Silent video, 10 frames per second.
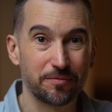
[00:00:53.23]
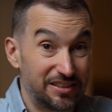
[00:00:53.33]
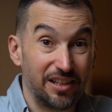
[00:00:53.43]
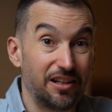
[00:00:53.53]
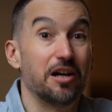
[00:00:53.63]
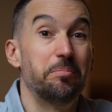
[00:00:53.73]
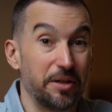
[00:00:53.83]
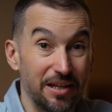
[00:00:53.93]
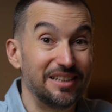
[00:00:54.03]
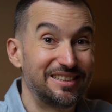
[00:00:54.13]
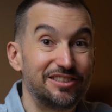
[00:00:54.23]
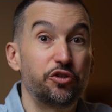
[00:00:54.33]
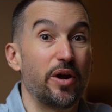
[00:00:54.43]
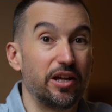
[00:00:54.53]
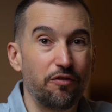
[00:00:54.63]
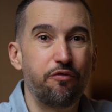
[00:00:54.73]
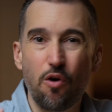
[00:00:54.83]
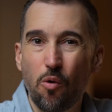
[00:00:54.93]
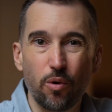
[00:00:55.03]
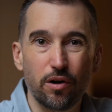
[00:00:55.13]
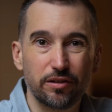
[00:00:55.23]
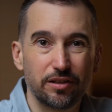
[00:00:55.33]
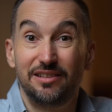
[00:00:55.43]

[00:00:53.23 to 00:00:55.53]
Setup is straightforward.